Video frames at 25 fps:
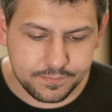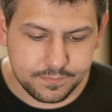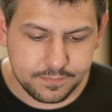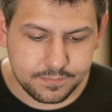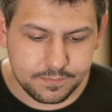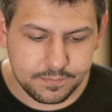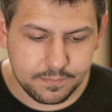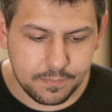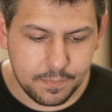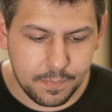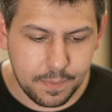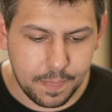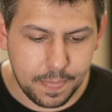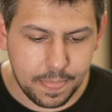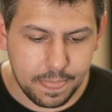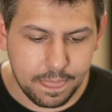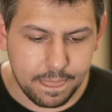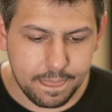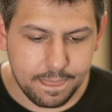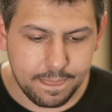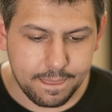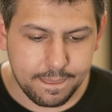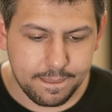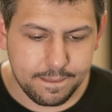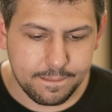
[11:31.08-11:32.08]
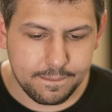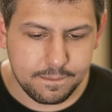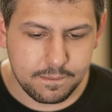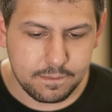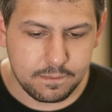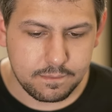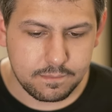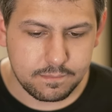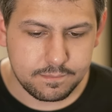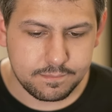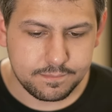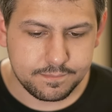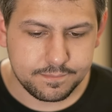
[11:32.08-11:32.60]

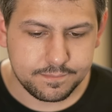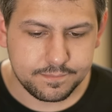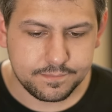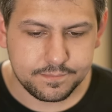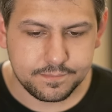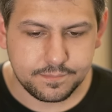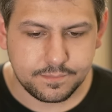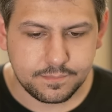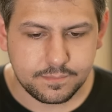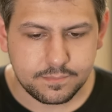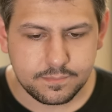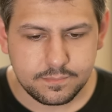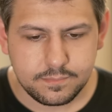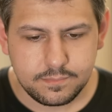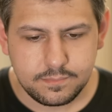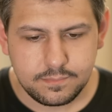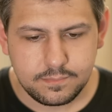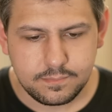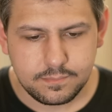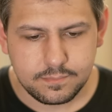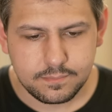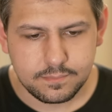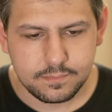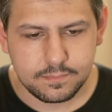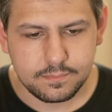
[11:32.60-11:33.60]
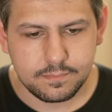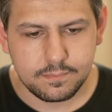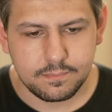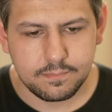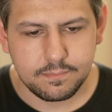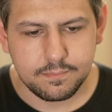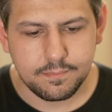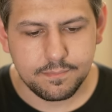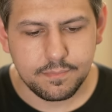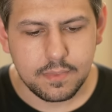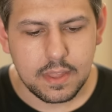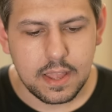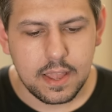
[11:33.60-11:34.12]

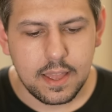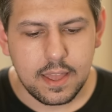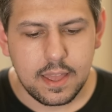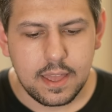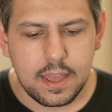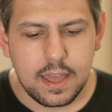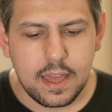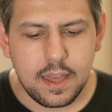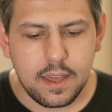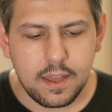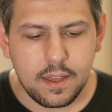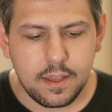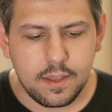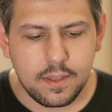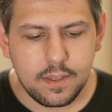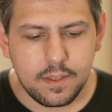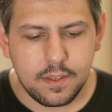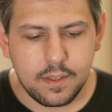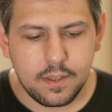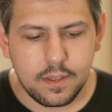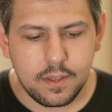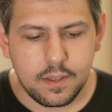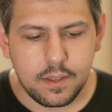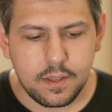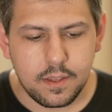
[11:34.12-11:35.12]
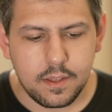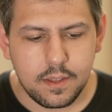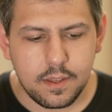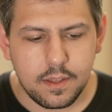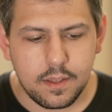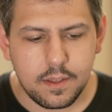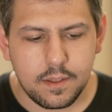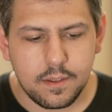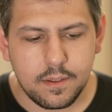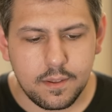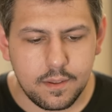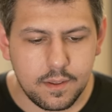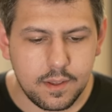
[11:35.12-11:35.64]

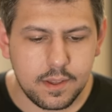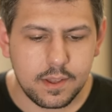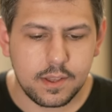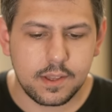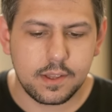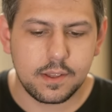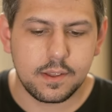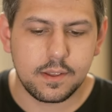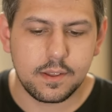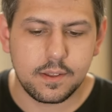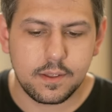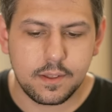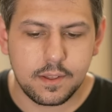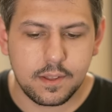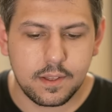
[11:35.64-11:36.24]
(no one is talking)